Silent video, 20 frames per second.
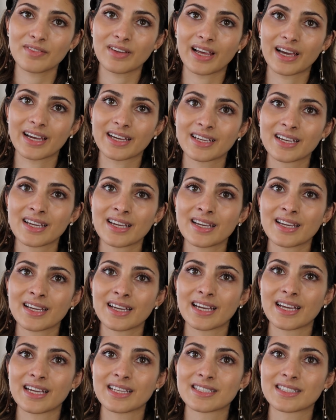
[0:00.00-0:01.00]
Like
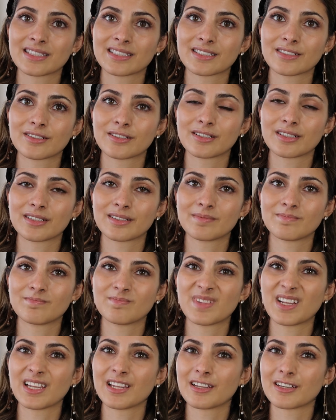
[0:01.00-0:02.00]
it's
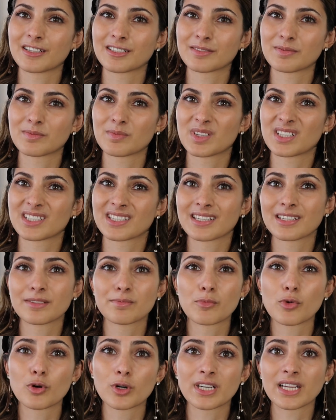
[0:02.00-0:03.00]
a lot, it's a
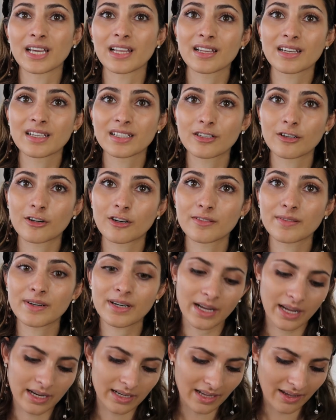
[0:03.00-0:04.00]
more delicate hardware,
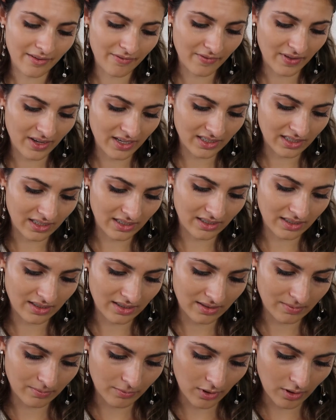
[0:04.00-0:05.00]
and I think that
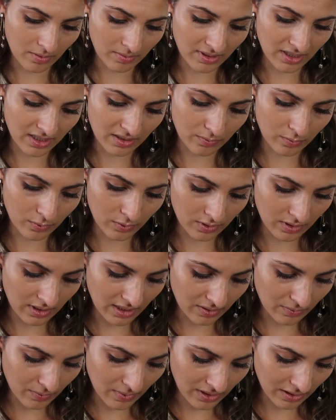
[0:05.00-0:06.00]
probably
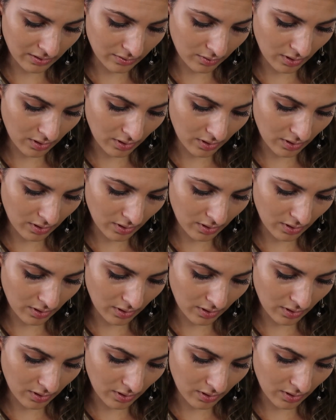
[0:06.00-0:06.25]
it will